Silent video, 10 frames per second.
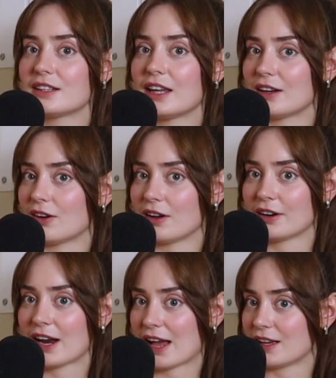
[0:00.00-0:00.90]
like on
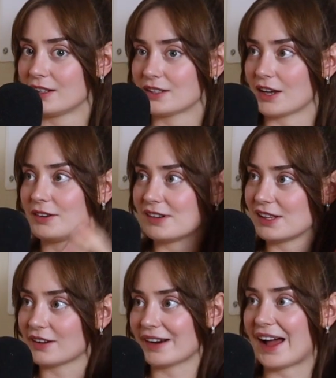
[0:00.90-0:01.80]
our heads
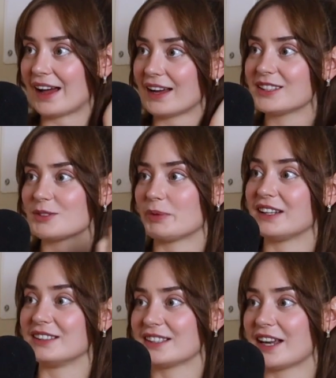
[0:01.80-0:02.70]
underneath our hat, but
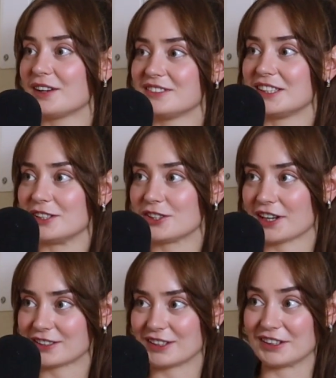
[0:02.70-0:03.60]
instead of teaching
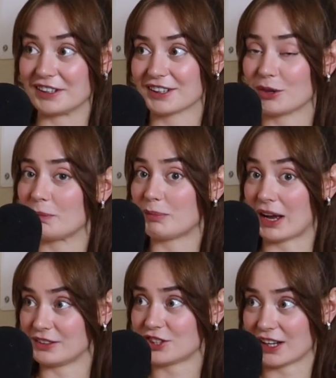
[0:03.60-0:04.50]
us to cook, they're
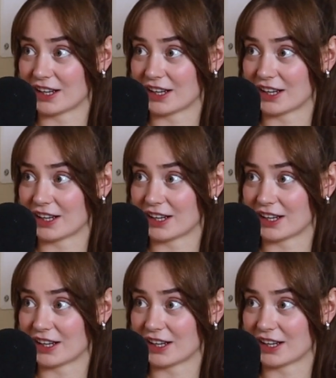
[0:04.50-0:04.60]
punching